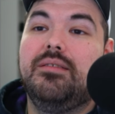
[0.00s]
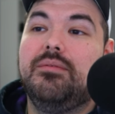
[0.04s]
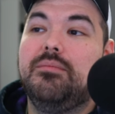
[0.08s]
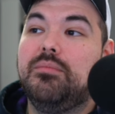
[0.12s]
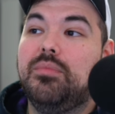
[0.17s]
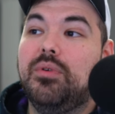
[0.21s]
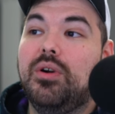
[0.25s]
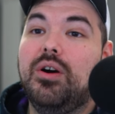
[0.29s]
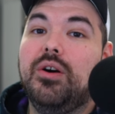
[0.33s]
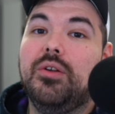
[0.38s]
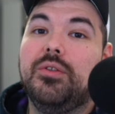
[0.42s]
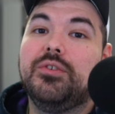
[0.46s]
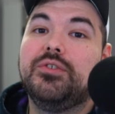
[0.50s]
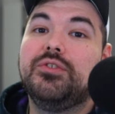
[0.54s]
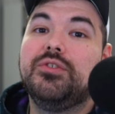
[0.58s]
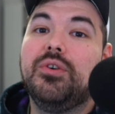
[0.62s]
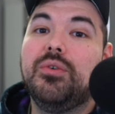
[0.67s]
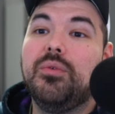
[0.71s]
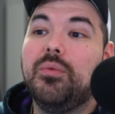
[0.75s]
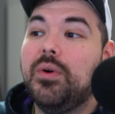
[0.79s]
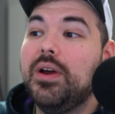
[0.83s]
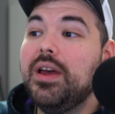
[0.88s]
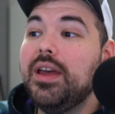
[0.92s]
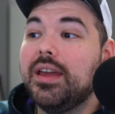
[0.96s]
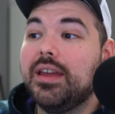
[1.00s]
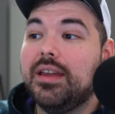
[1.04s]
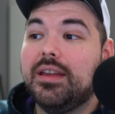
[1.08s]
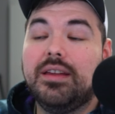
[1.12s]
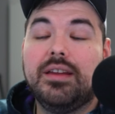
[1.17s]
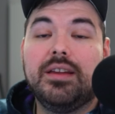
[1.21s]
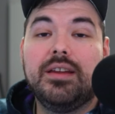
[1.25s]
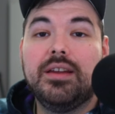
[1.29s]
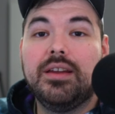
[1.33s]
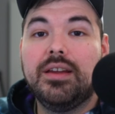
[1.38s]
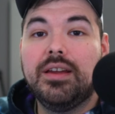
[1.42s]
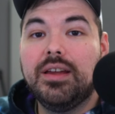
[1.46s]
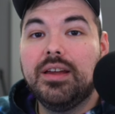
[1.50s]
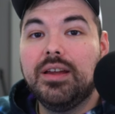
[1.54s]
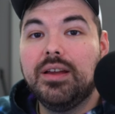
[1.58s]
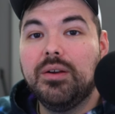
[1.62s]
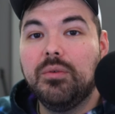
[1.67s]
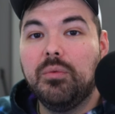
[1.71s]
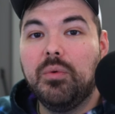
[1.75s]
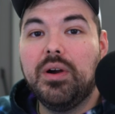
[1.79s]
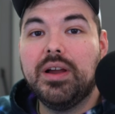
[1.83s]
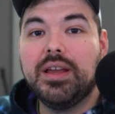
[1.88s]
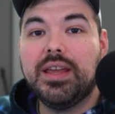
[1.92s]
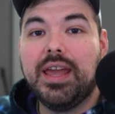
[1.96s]
Bro, there's no way.
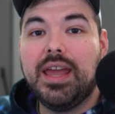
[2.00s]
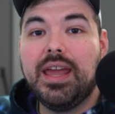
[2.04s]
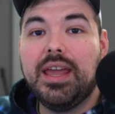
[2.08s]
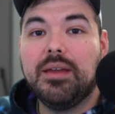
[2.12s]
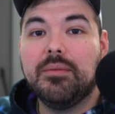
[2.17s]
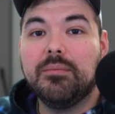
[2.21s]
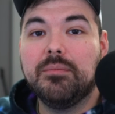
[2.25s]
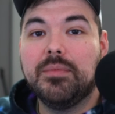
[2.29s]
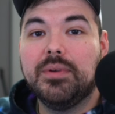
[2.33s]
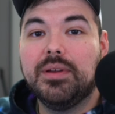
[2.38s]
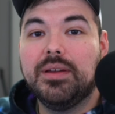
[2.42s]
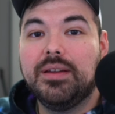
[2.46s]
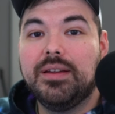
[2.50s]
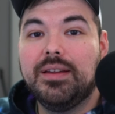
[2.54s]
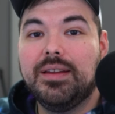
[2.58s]
What game?